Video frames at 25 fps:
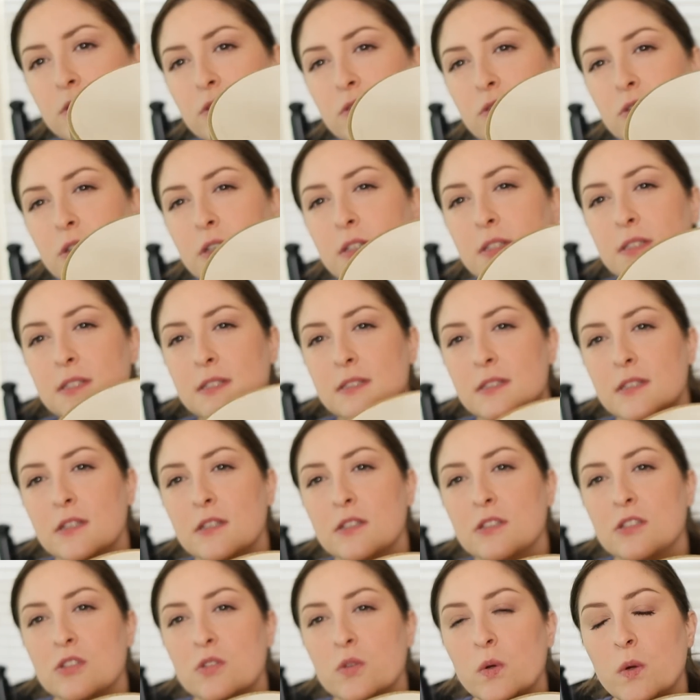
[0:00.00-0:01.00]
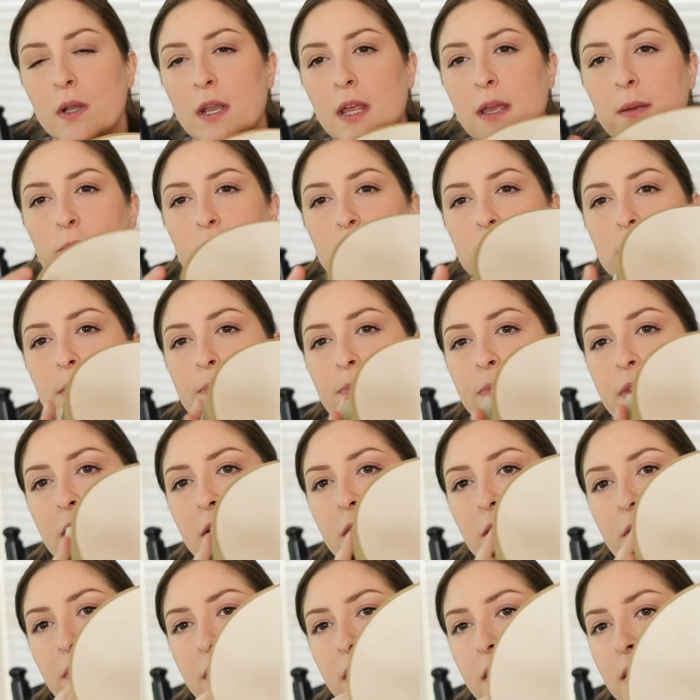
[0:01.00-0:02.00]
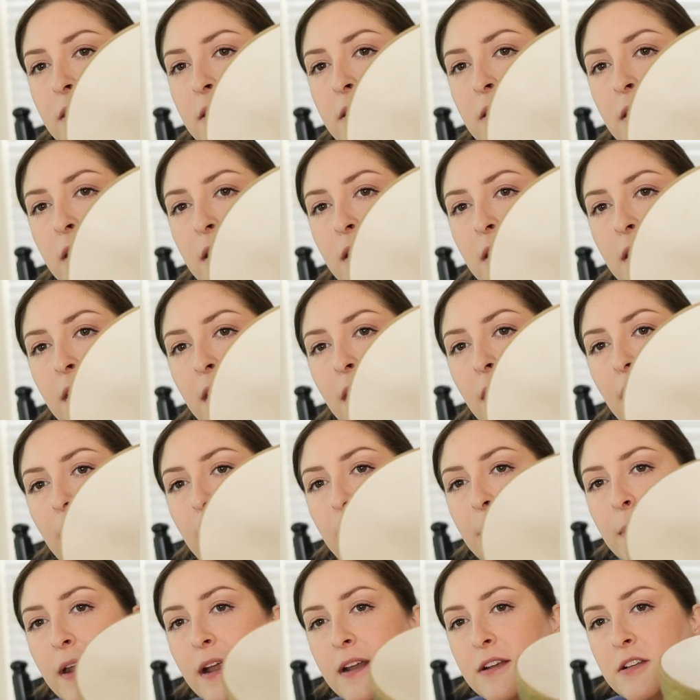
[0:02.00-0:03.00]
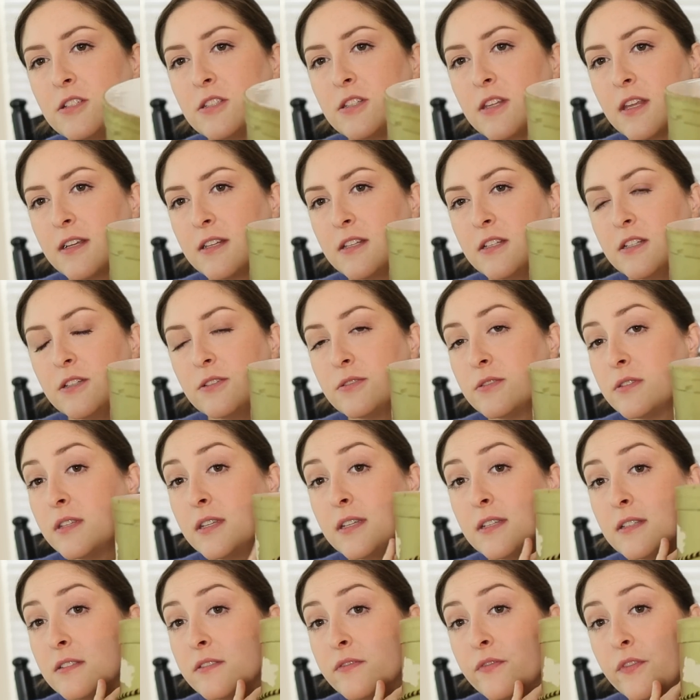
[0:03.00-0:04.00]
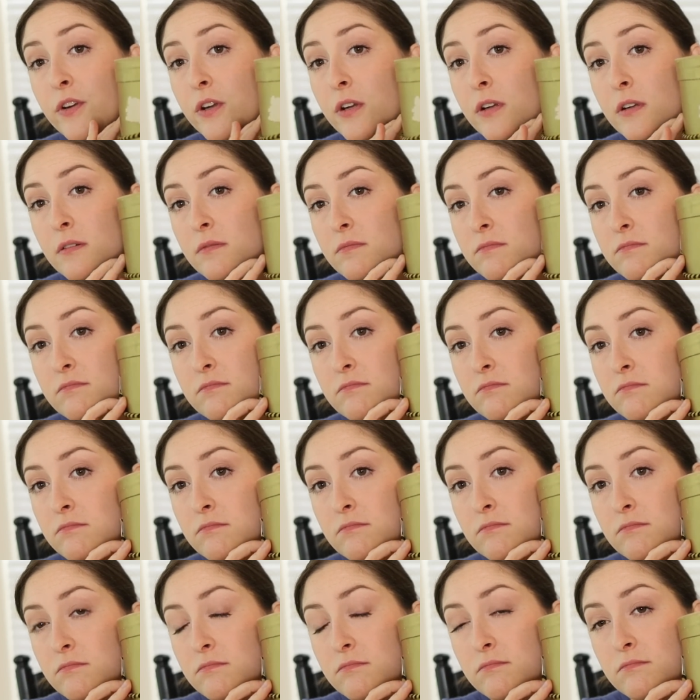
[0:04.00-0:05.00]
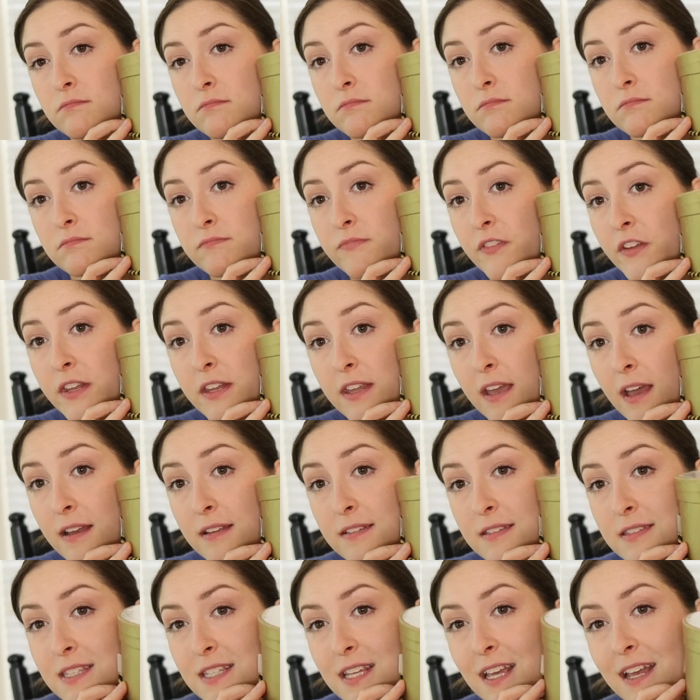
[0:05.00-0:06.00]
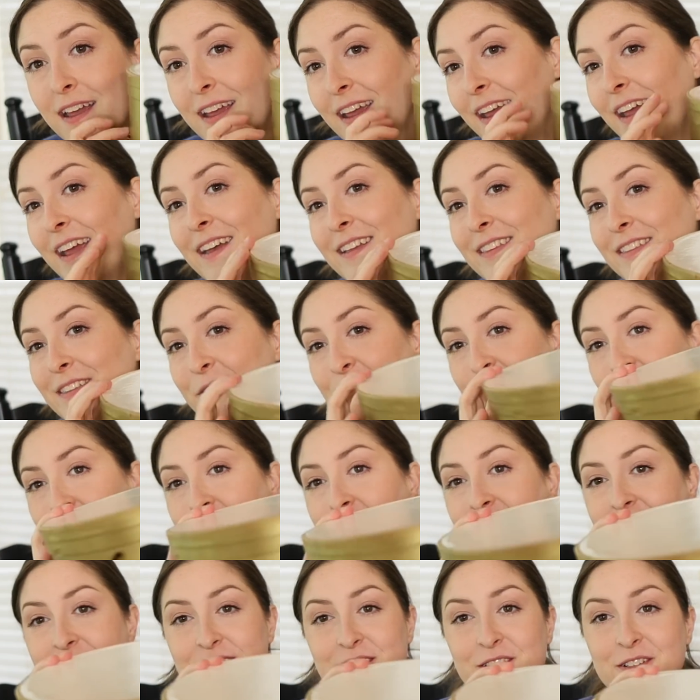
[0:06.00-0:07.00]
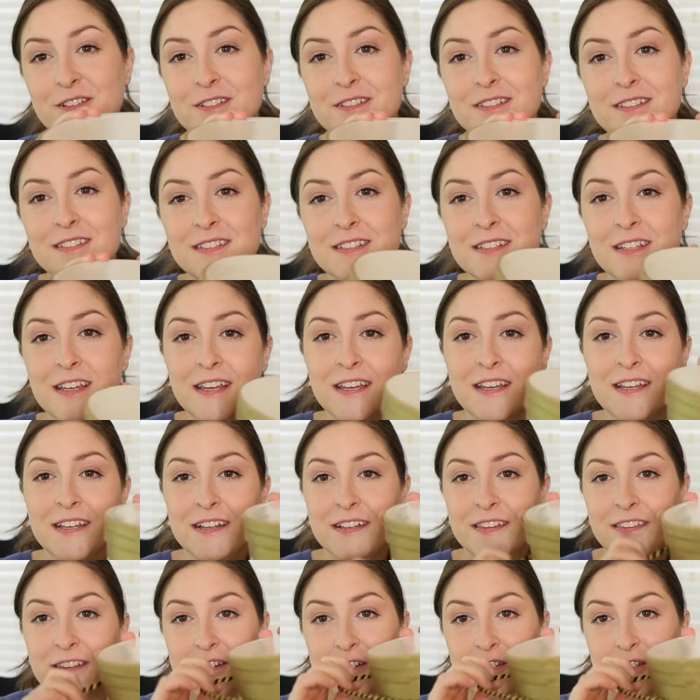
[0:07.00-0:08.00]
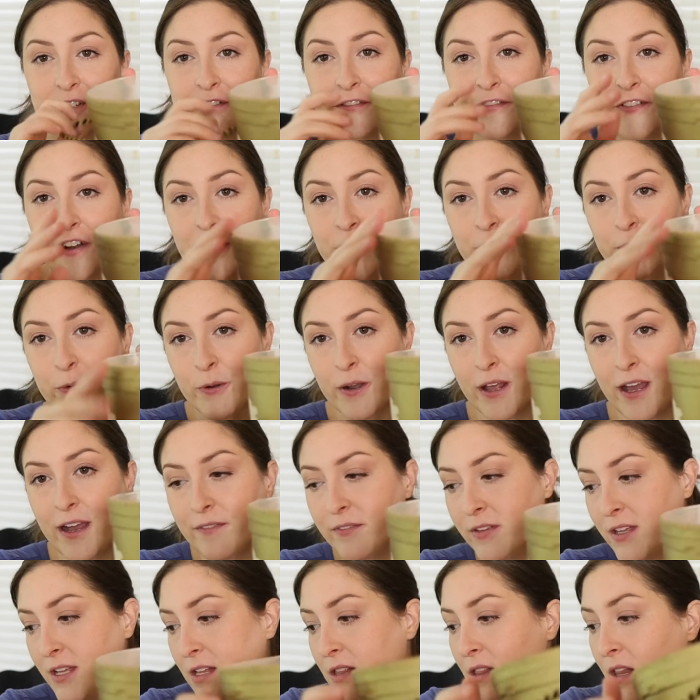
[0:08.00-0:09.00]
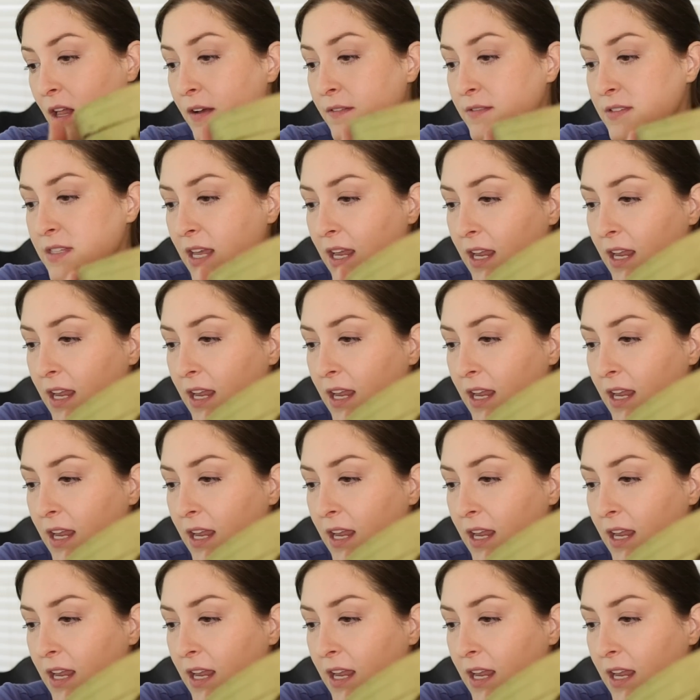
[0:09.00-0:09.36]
Usually it says like a store name or something on there, but I just like to use these for vignettes and little risers. They're so fun, or to have like gloves